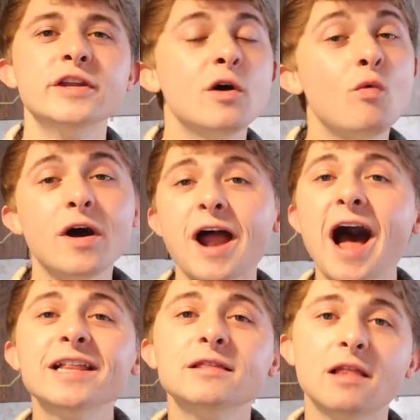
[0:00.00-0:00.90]
You know what?
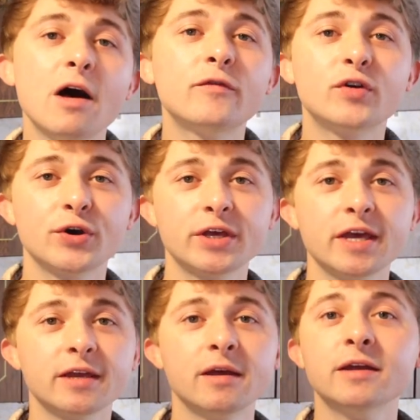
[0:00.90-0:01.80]
I love
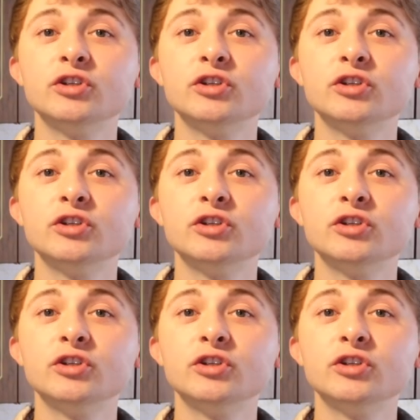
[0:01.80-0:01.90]
cooking.